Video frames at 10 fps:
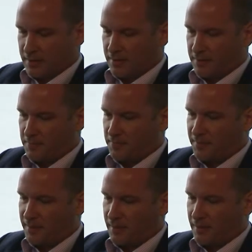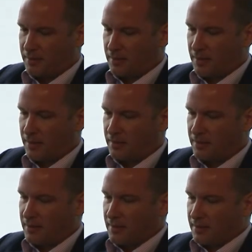And
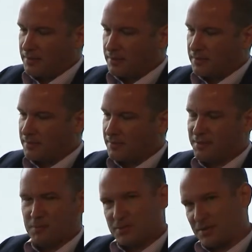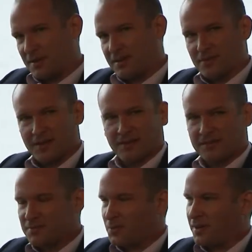I'm sure you'll get invited to
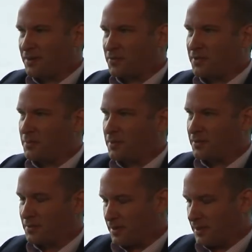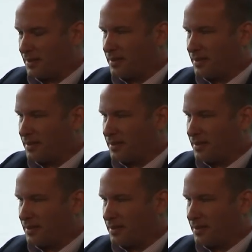the 20th reunion one, don't worry.